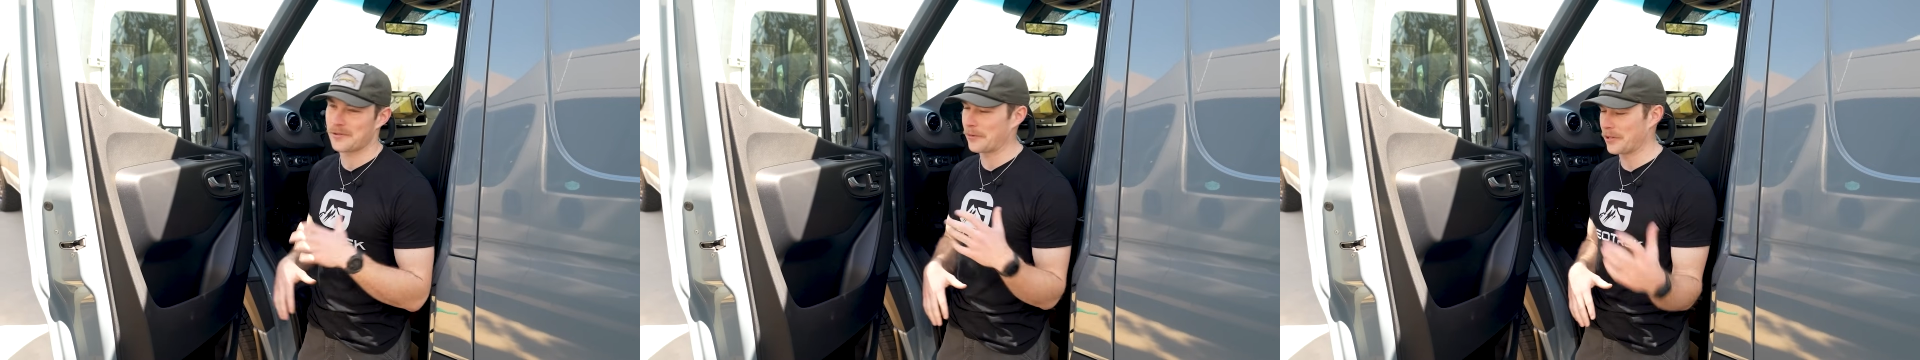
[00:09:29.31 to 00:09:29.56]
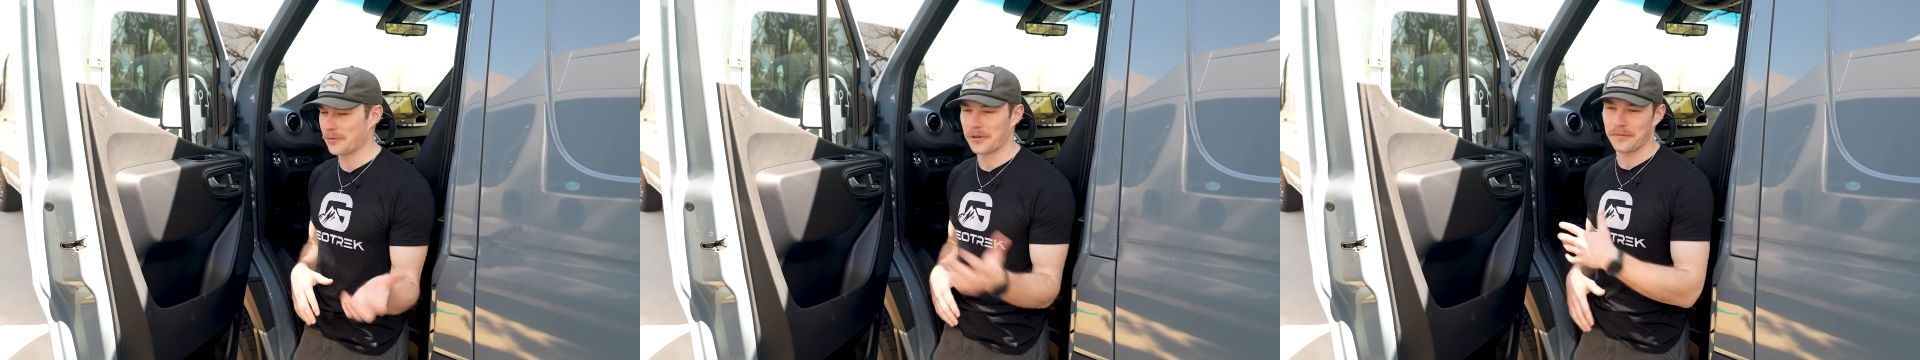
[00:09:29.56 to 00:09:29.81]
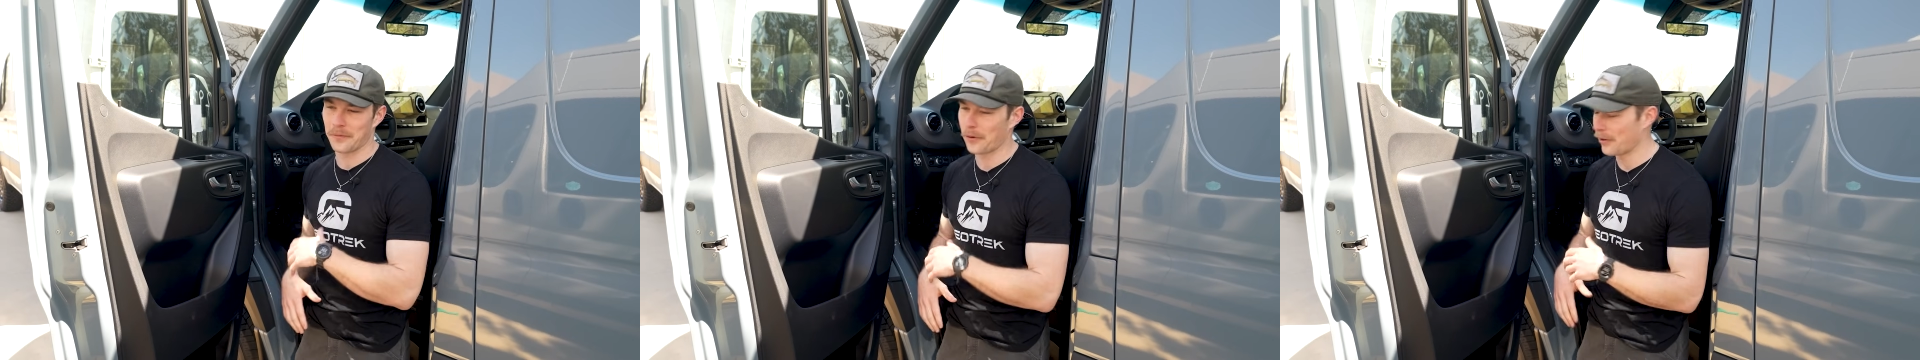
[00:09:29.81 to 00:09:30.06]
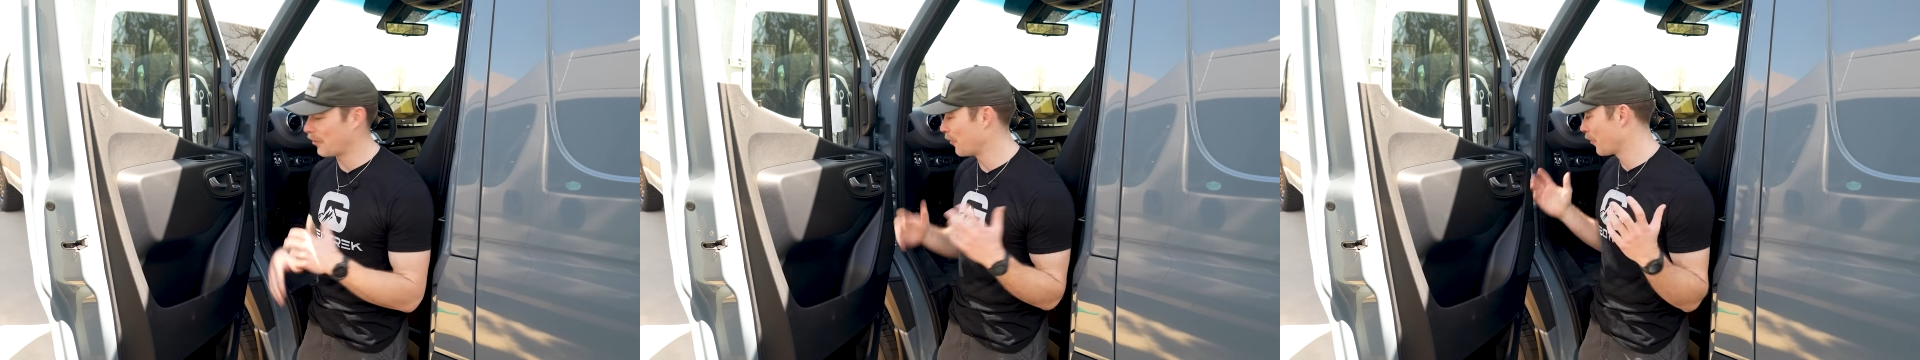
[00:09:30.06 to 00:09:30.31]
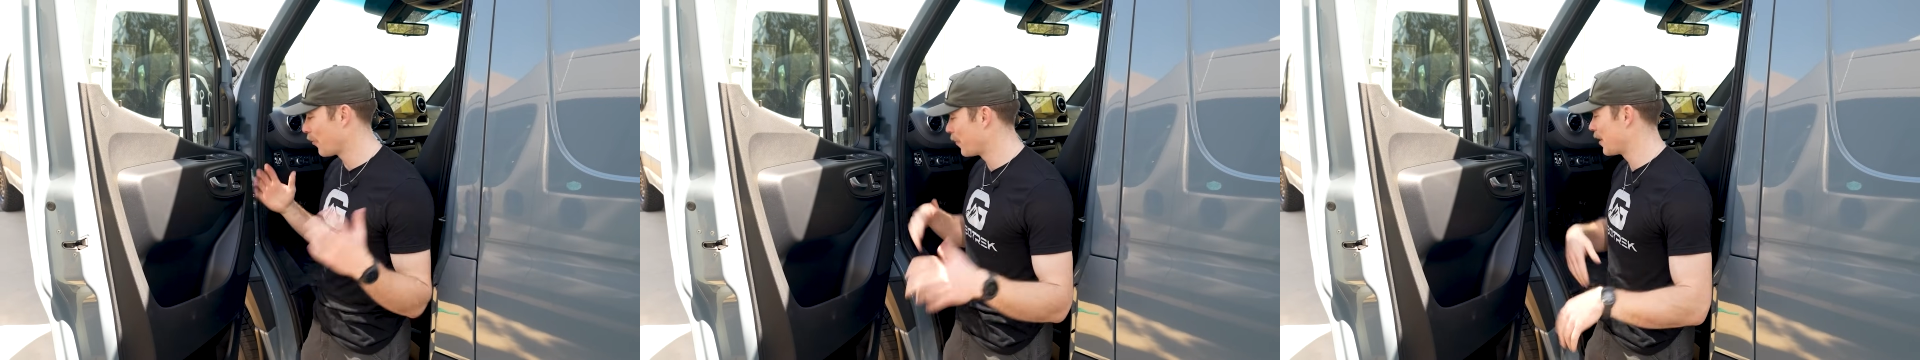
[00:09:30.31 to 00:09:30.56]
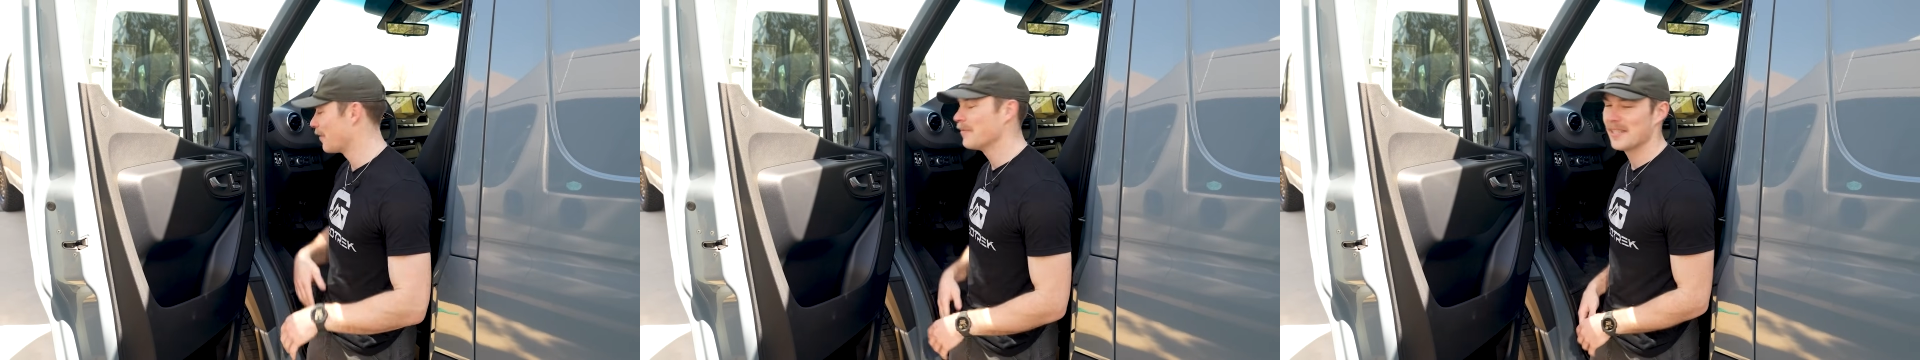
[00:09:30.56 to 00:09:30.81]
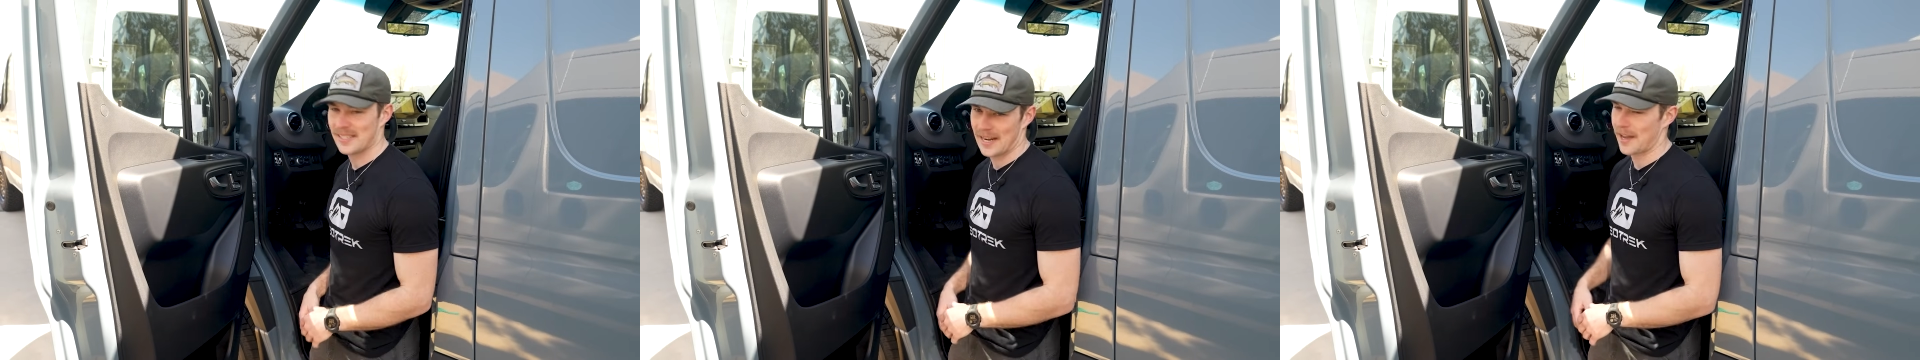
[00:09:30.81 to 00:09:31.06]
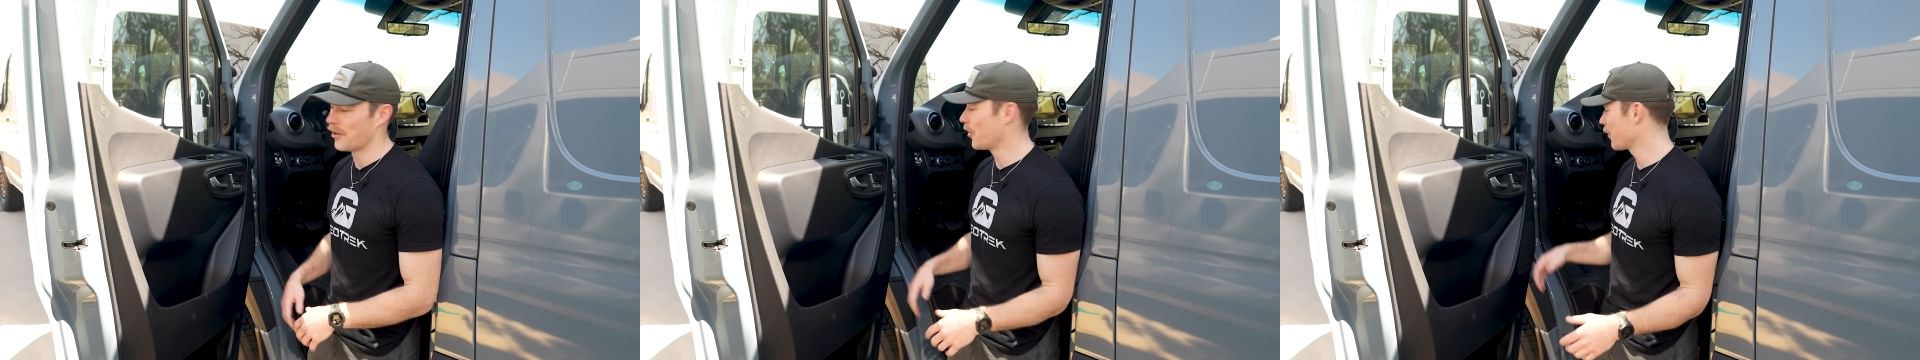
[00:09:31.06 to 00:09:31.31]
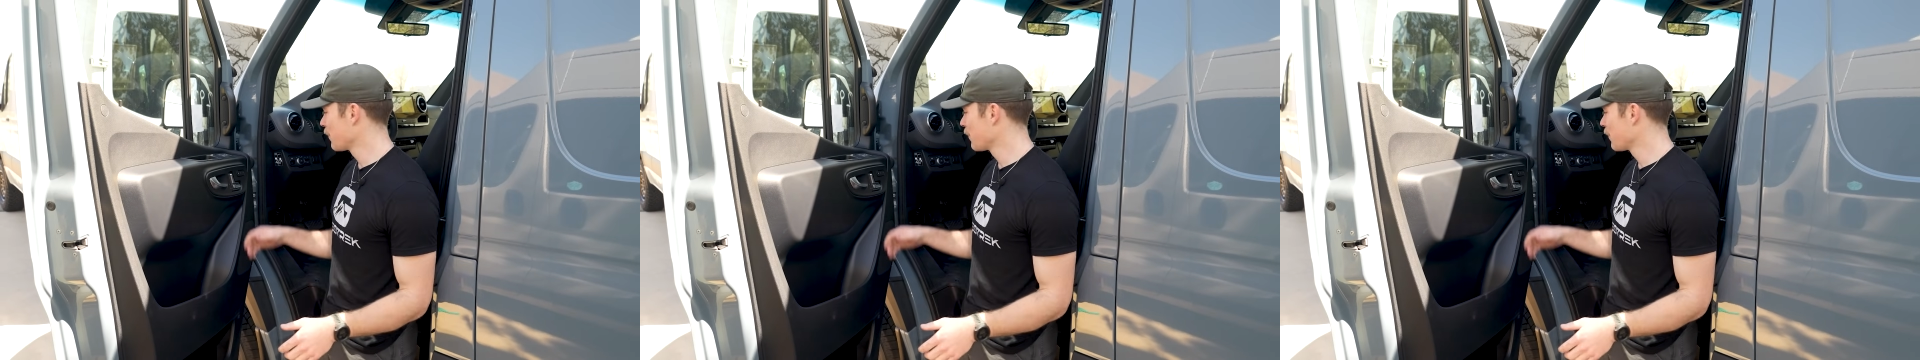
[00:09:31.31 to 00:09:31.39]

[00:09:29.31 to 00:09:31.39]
2024 and newer will be standard.